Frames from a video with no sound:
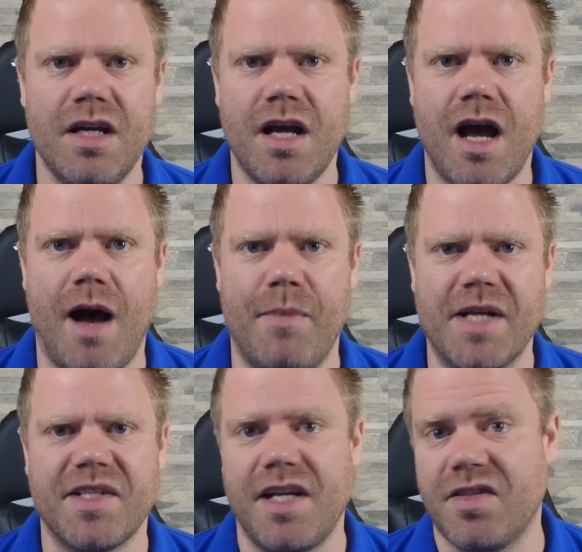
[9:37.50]

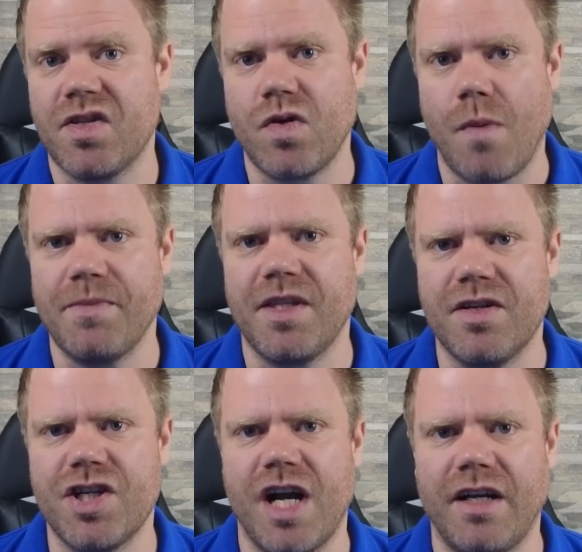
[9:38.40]
Hamas had stopped the
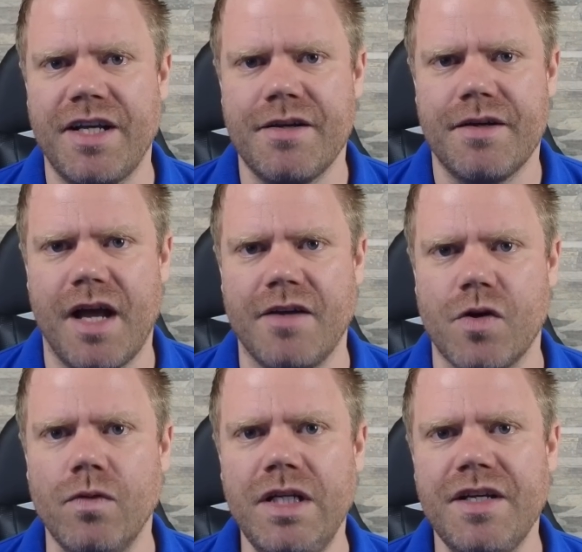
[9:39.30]
shelling, and
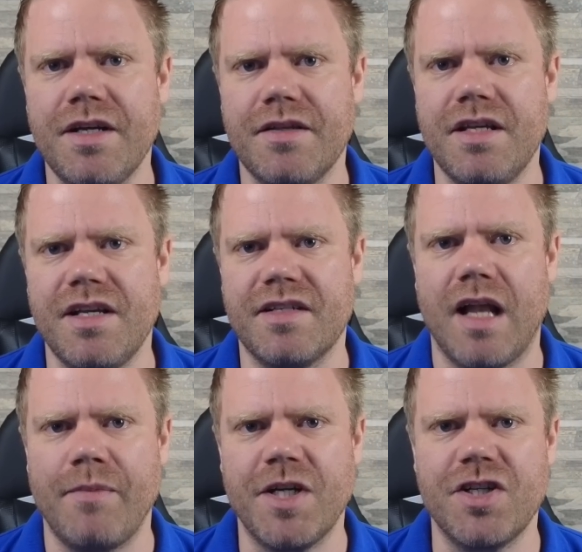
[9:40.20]
only the
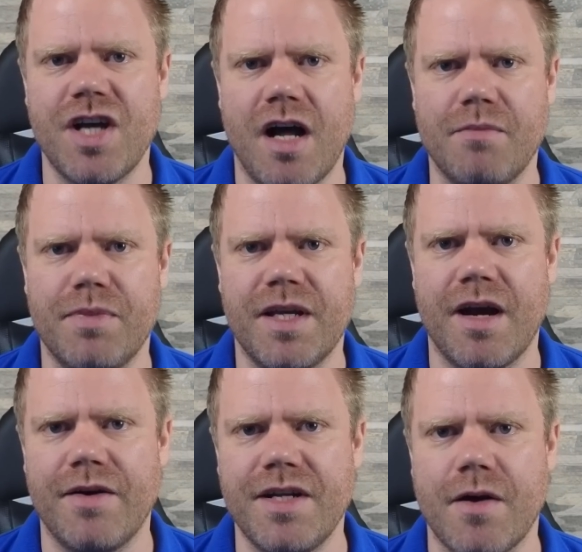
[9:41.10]
Islamic Jihad
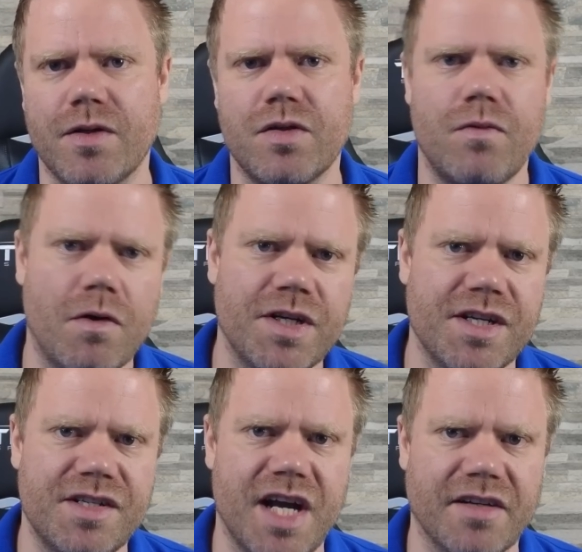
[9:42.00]
carried out rocket
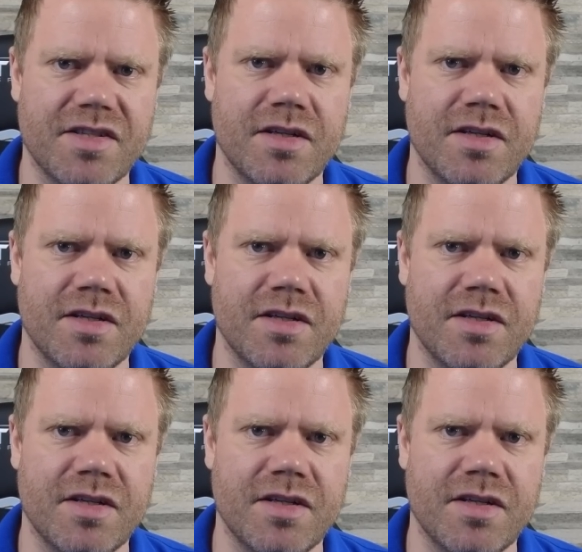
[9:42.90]
attacks.